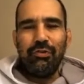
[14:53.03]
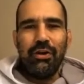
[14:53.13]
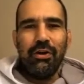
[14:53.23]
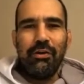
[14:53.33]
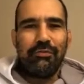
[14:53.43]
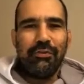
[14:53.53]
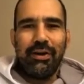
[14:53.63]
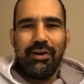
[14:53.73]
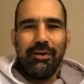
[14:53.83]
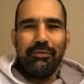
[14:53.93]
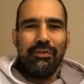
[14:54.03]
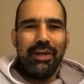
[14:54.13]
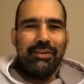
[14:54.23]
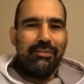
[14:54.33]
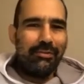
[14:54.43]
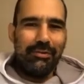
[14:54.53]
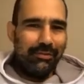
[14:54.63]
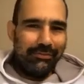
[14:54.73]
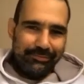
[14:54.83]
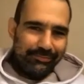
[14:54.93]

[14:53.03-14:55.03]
free of that. So